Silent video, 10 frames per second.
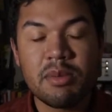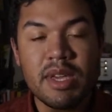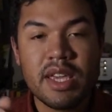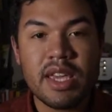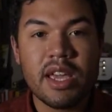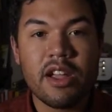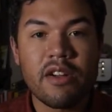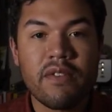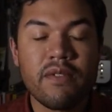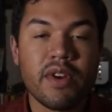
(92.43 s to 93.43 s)
peek
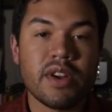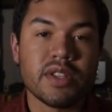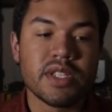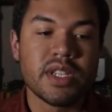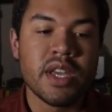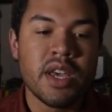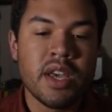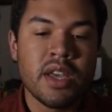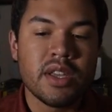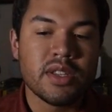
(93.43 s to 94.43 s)
here first.
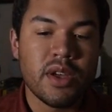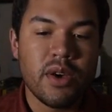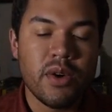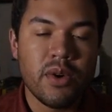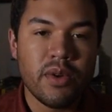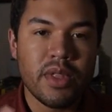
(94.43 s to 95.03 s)
So